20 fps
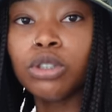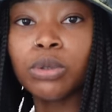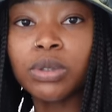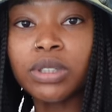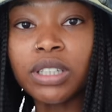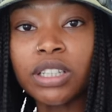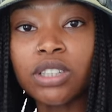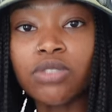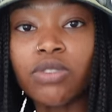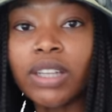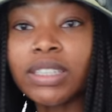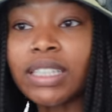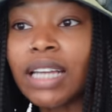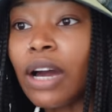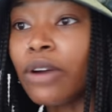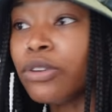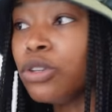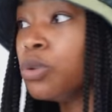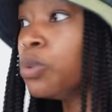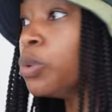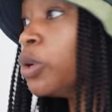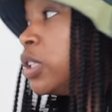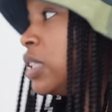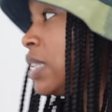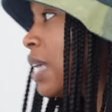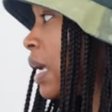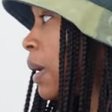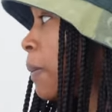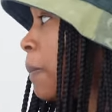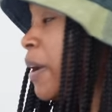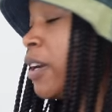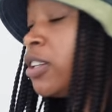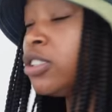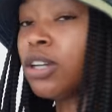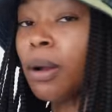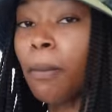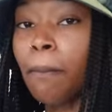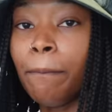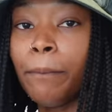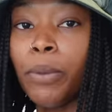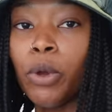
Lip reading: you accessorize it how you would, take a picture,